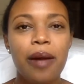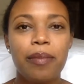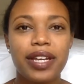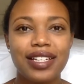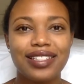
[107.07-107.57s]

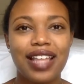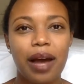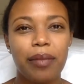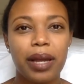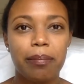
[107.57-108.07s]
because
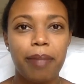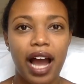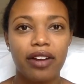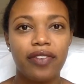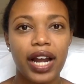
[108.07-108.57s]
that might
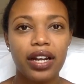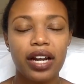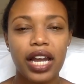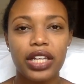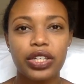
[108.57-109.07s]

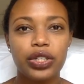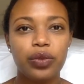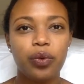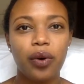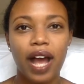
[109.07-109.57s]
backfire and you
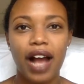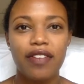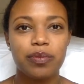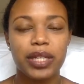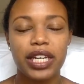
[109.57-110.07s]
won't have
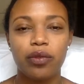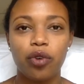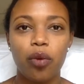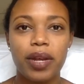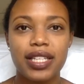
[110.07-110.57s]
as many
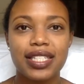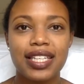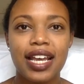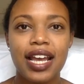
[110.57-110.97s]
enrollments